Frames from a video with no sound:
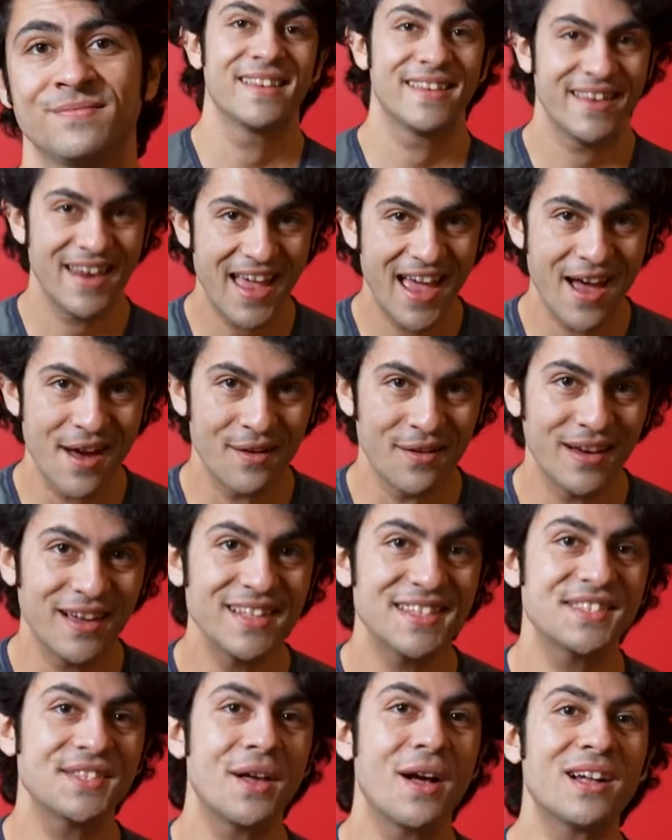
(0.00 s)
Now,
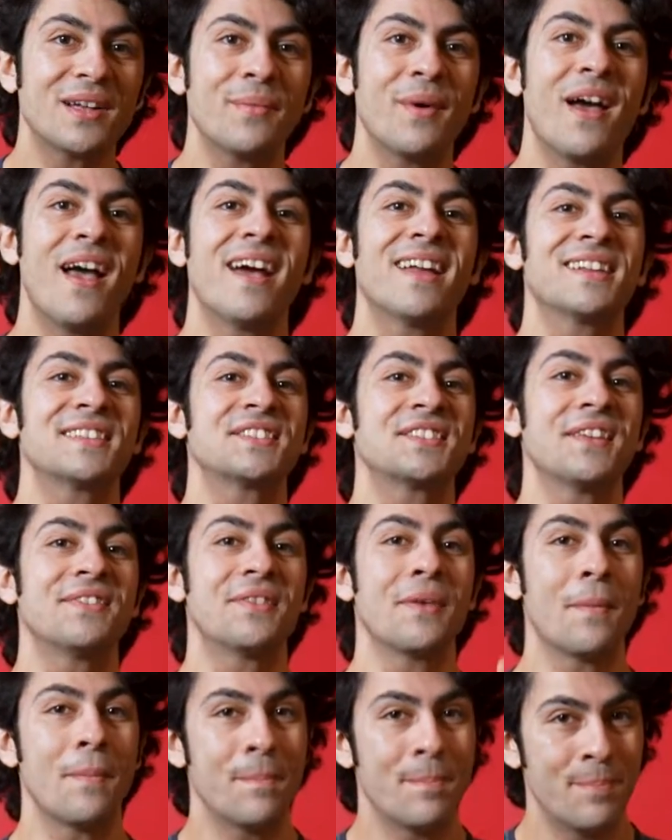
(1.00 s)
let's talk about how to
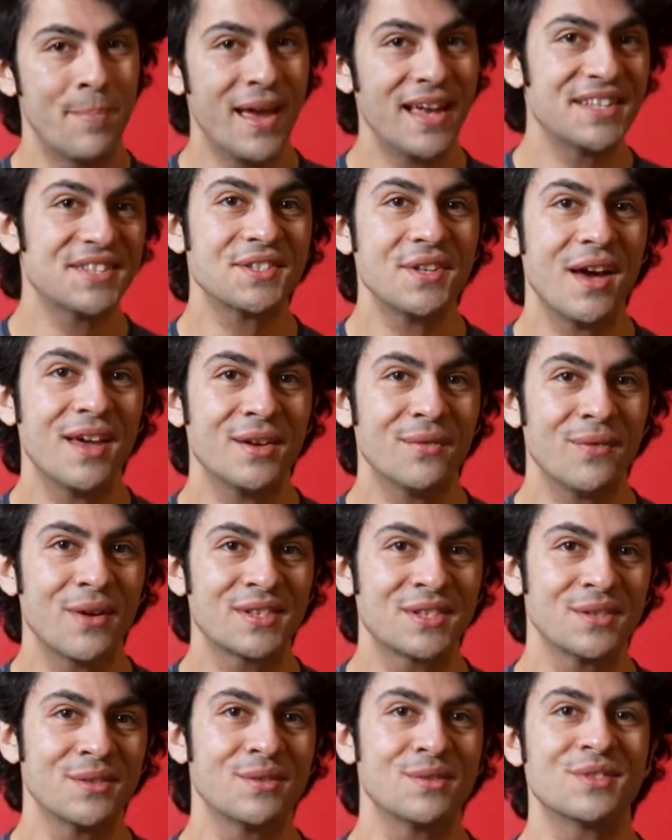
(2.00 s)
set the best kind of
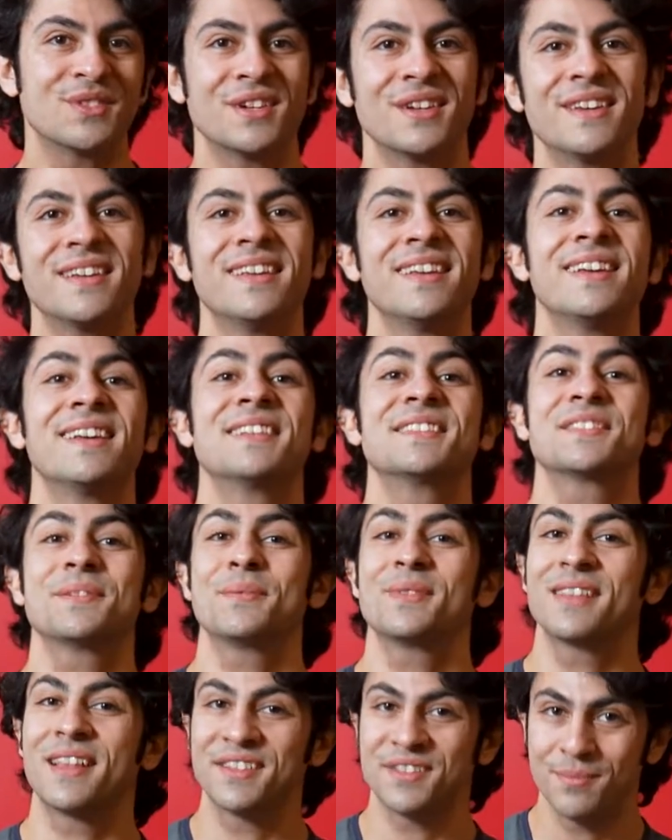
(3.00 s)
resolution,
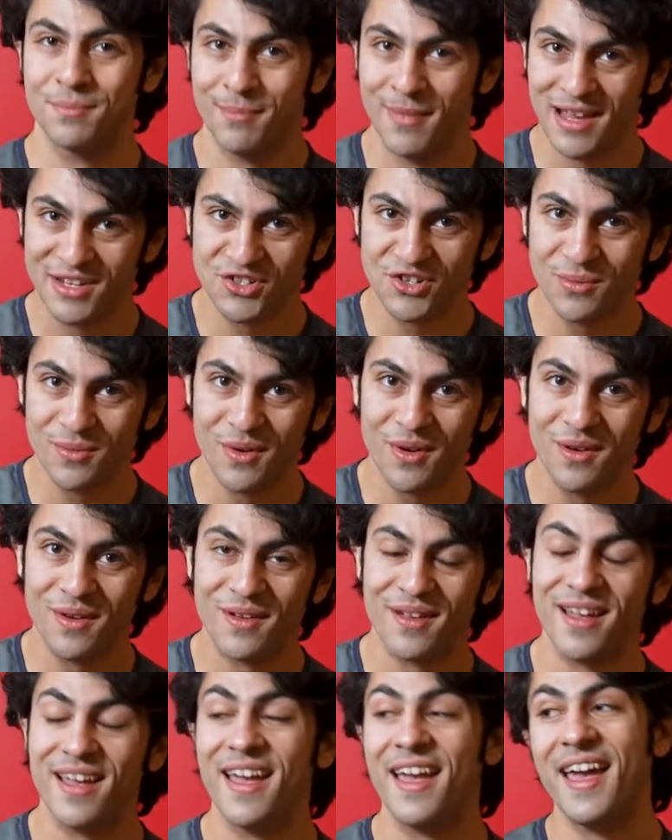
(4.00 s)
something that's
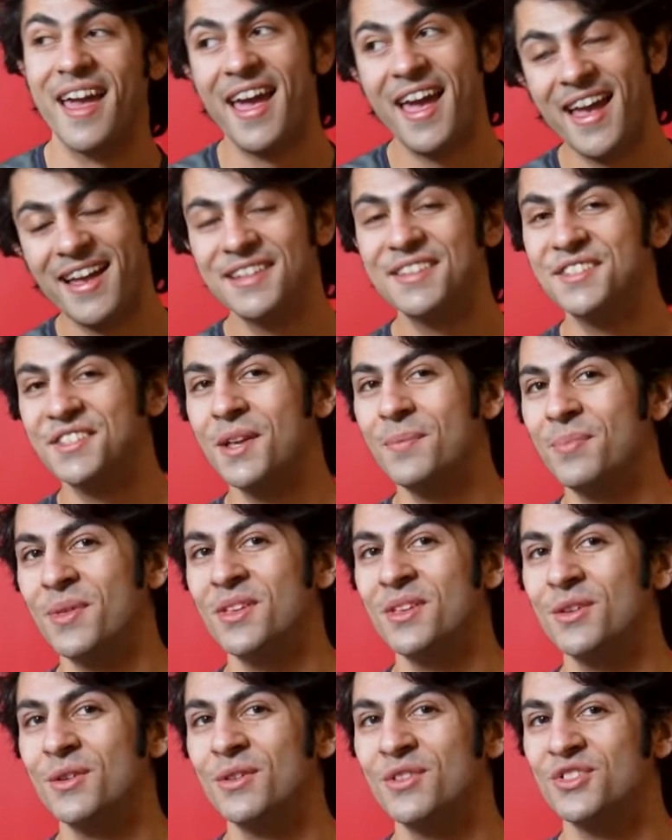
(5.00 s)
measurable and
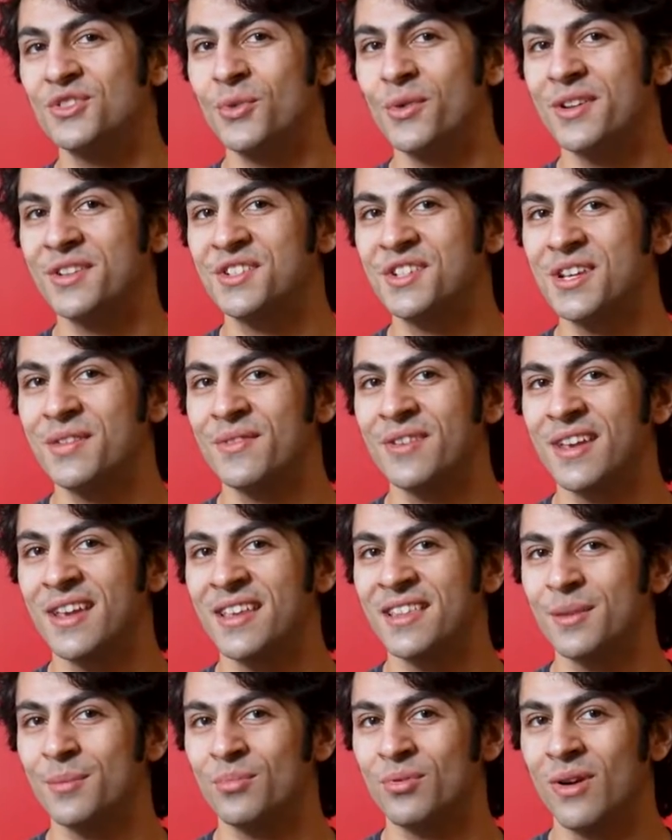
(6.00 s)
something you'll enjoy achieving
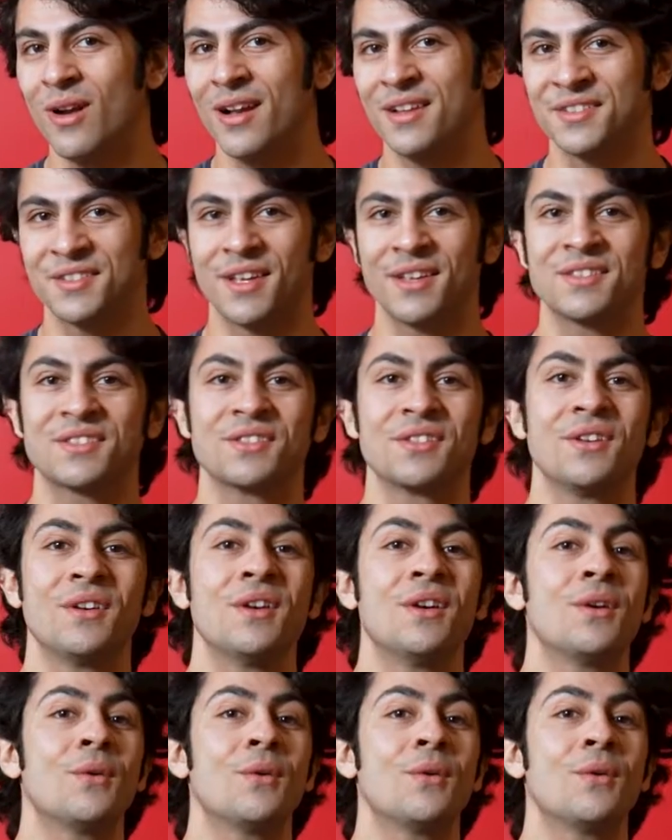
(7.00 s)
in the process.